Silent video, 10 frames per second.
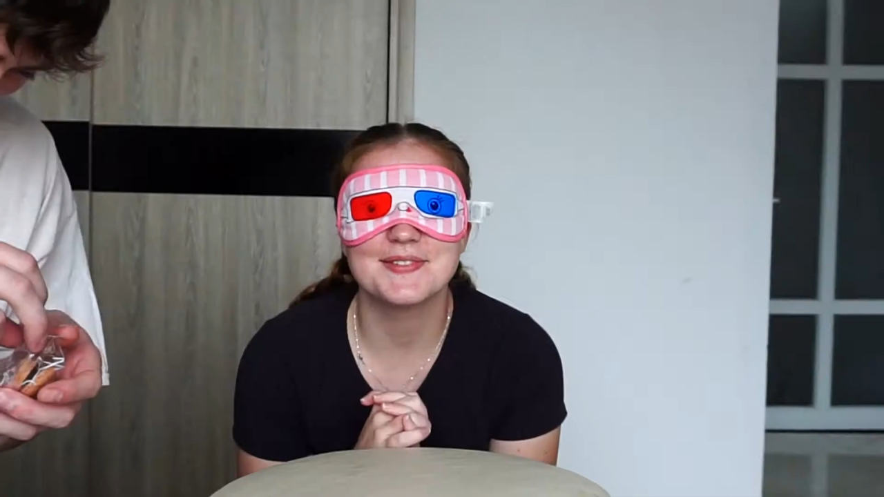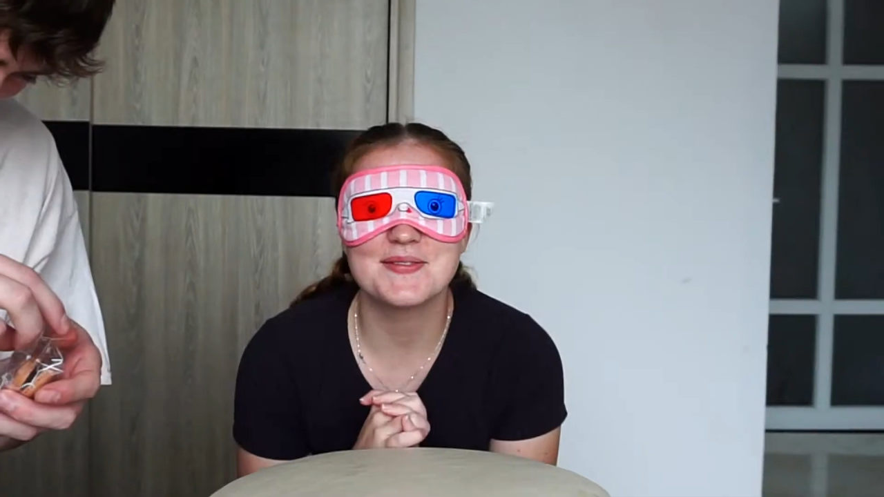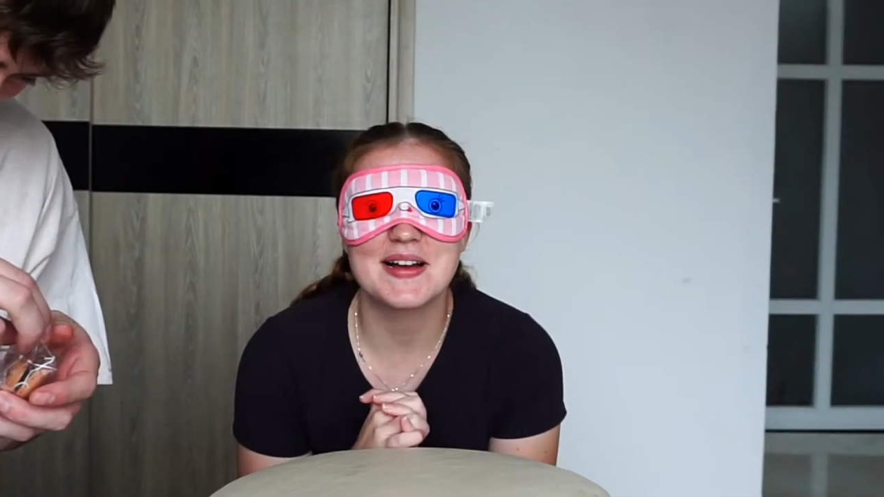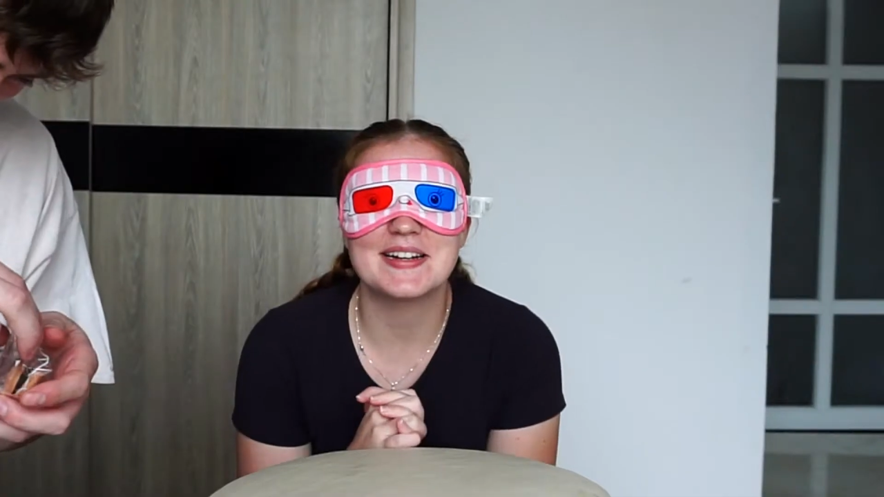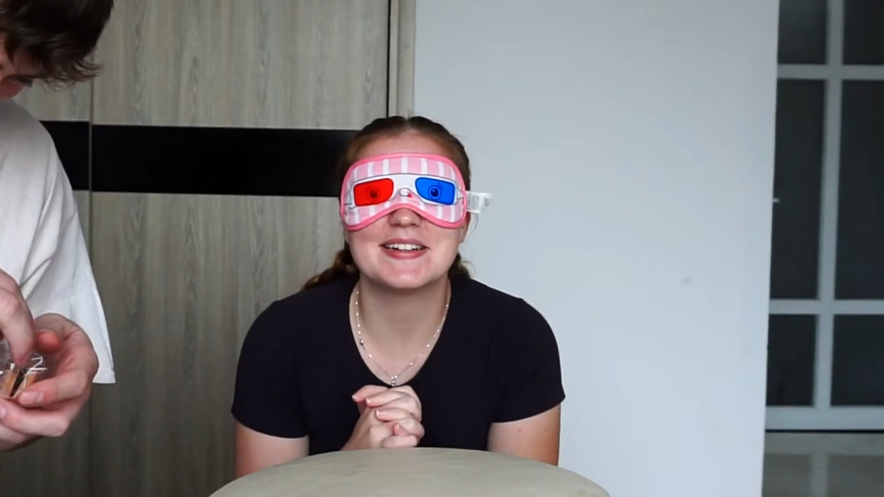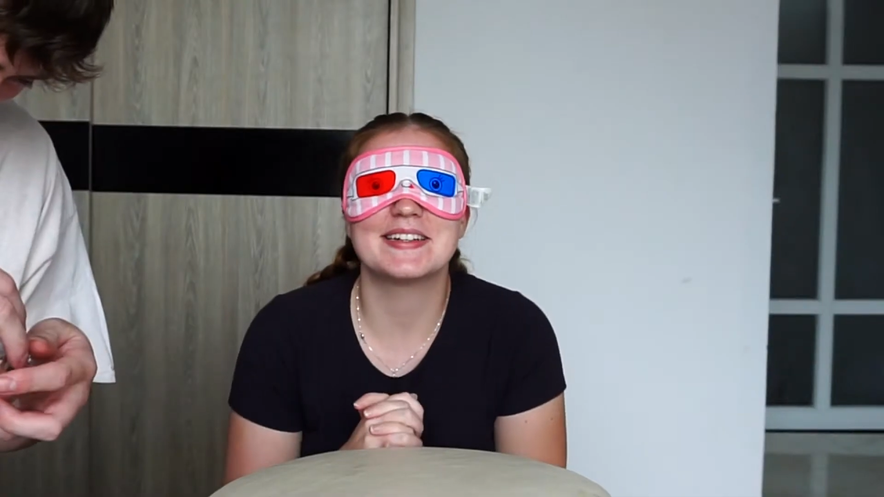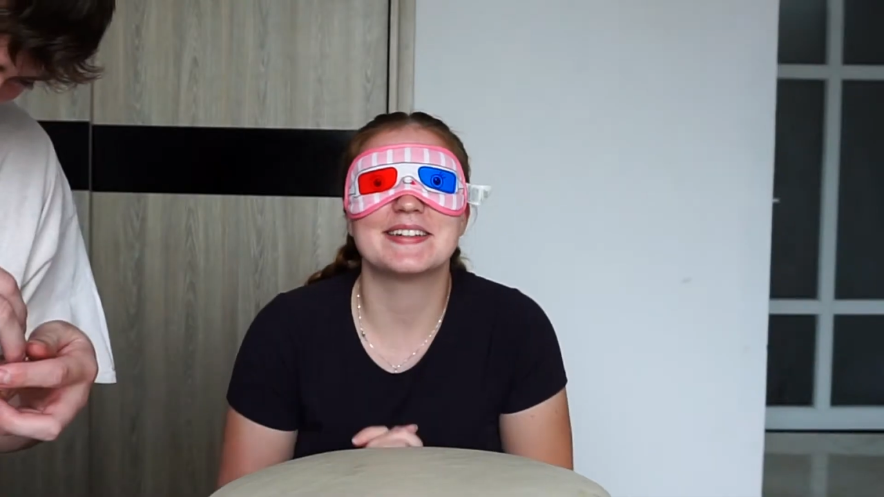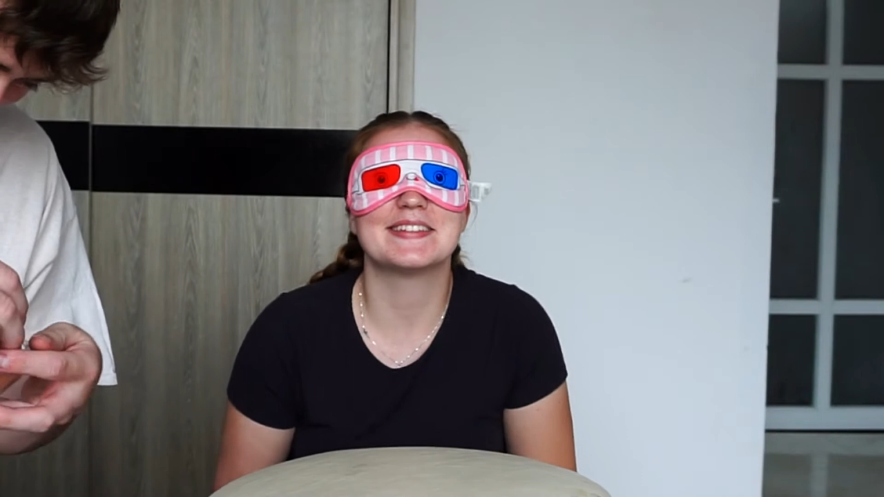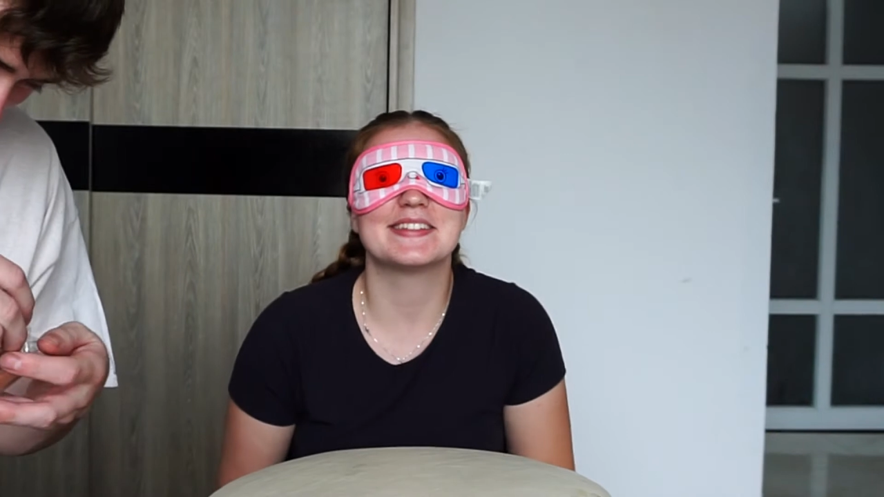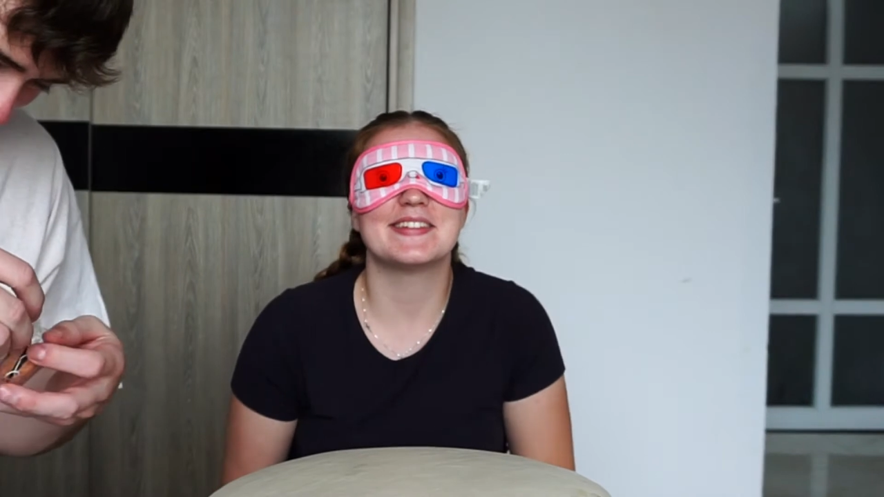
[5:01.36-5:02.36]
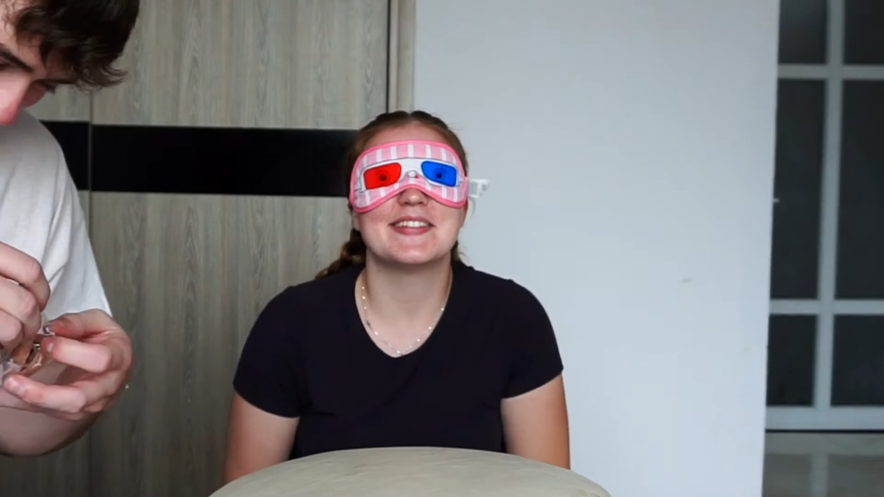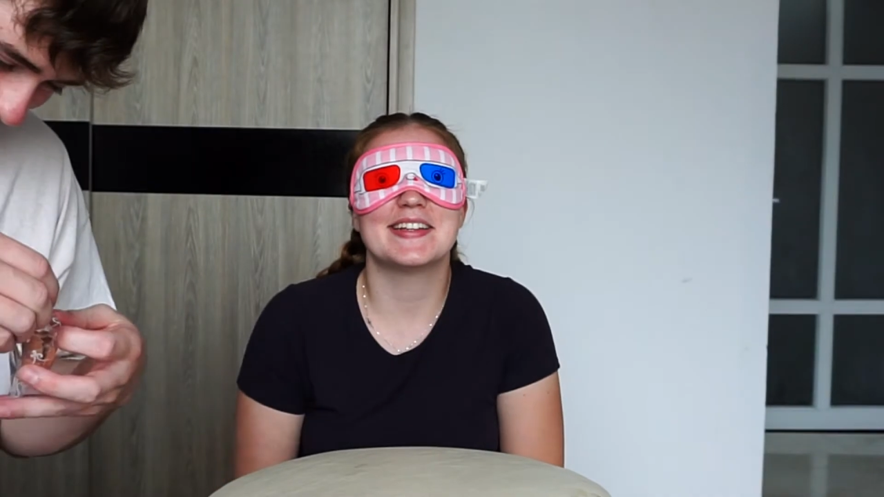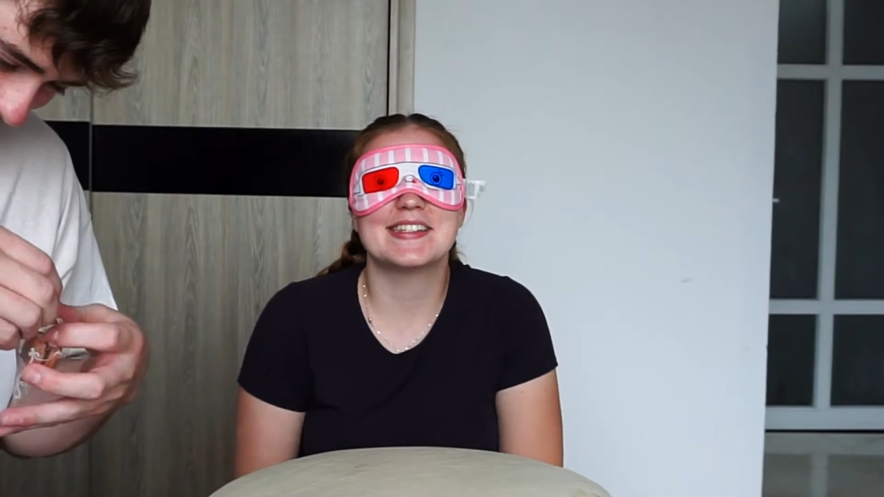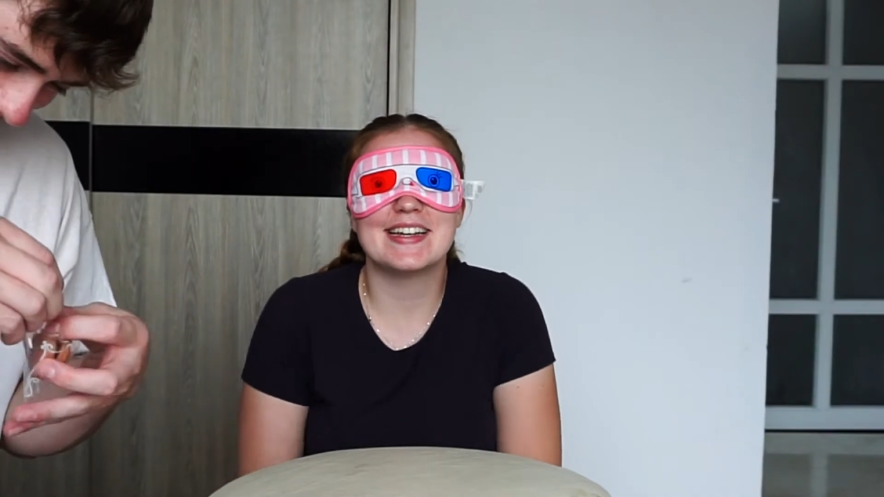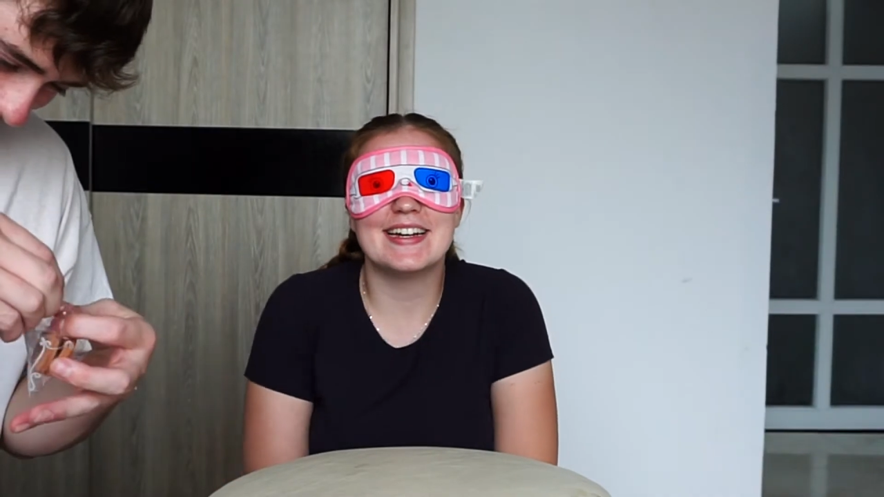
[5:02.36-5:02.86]
Oh my God, I'm so
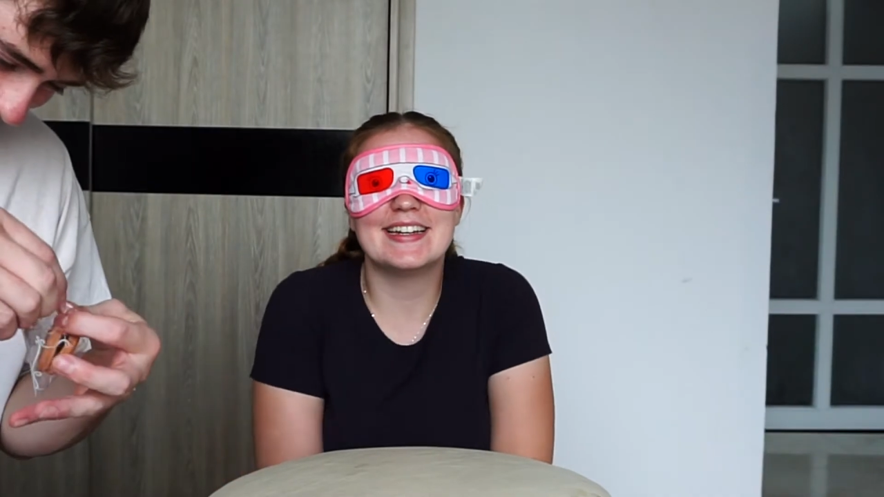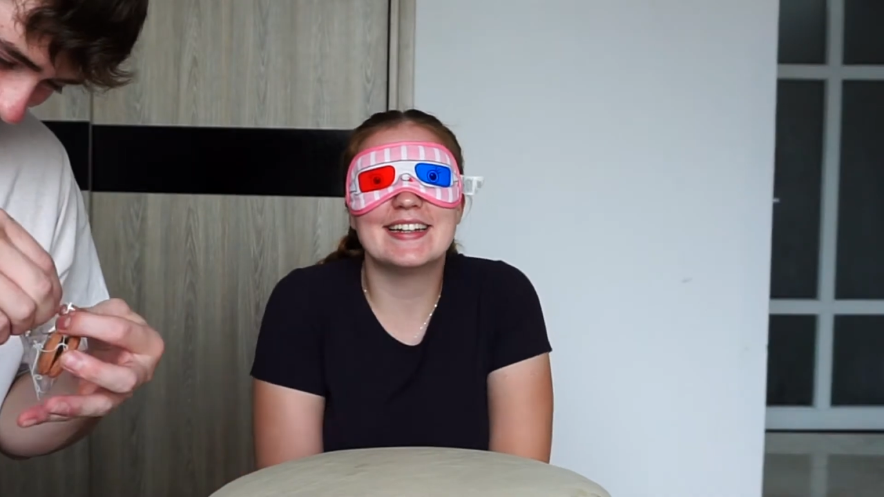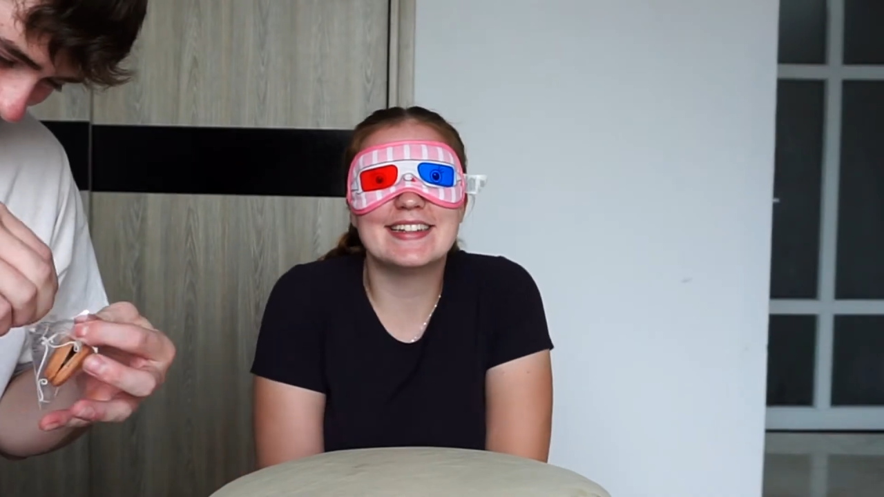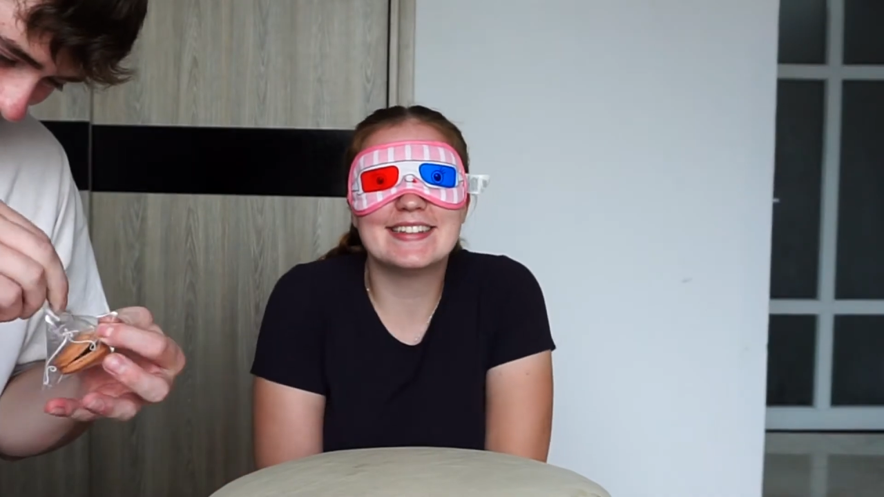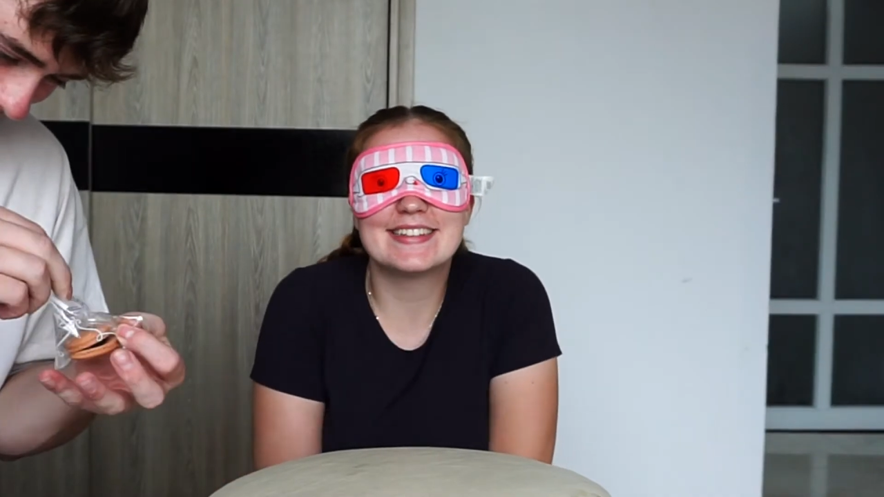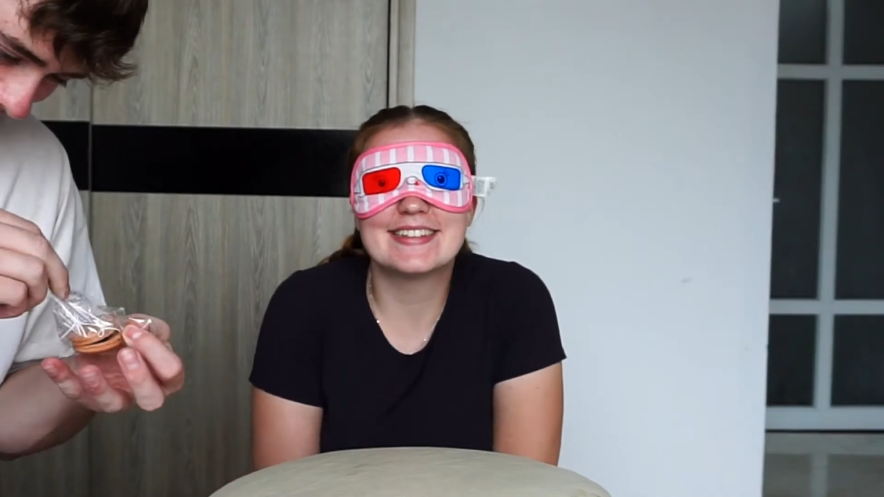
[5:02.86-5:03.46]
excited.